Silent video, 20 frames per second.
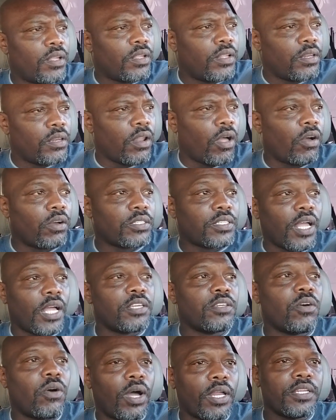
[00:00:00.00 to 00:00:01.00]
As long as I
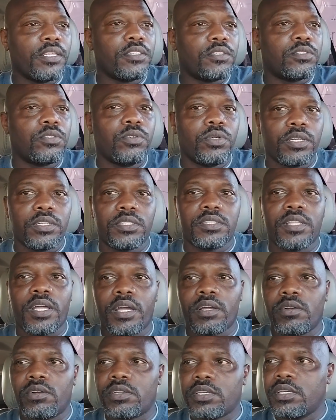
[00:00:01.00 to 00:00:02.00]
know I didn't do
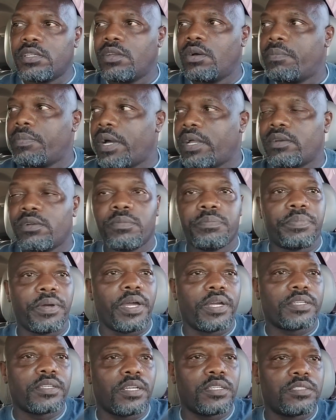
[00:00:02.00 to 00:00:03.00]
anything or get nobody no
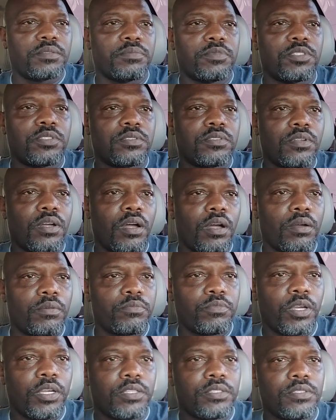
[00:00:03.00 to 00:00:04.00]
bad customers,
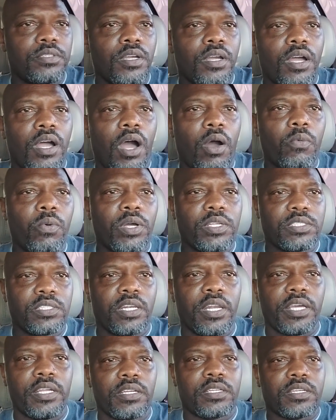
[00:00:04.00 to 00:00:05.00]
rating. I was
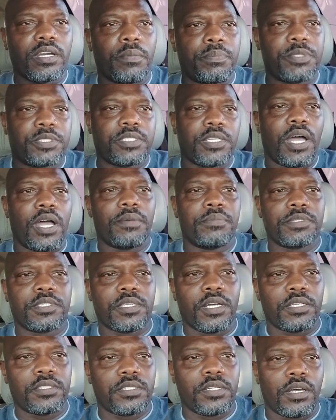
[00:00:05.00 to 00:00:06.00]
late a couple of times
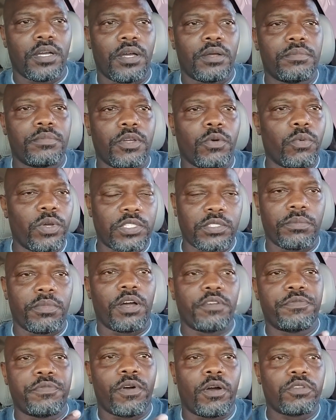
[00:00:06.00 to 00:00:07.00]
because it wasn't
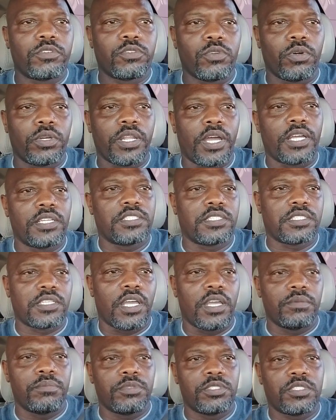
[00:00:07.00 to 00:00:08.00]
my fault. DoorDash
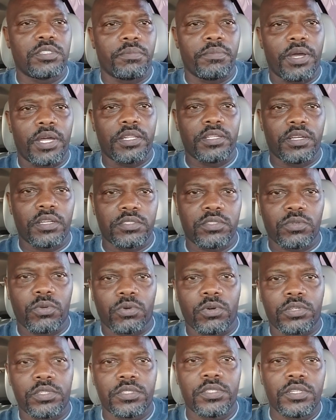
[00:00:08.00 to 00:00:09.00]
gave me somebody else's
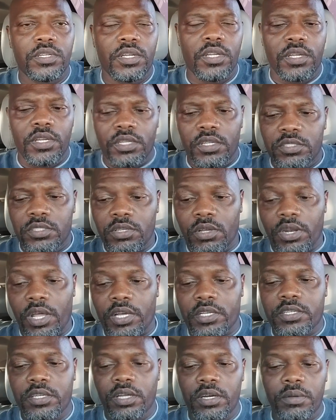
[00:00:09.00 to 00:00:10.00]
order. So
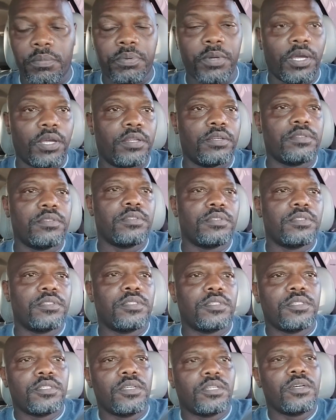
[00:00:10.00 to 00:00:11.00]
that could have been
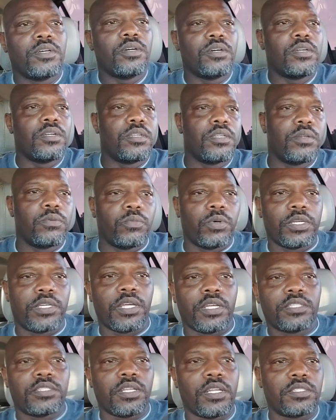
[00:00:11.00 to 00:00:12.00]
what
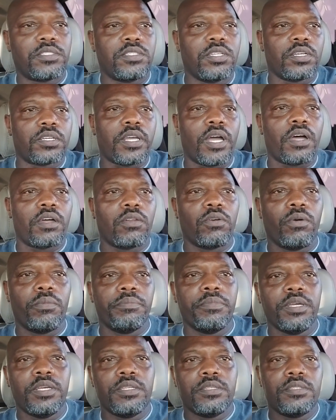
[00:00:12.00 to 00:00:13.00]
they took out
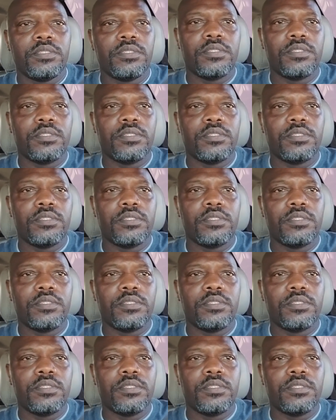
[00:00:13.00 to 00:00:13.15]
on me.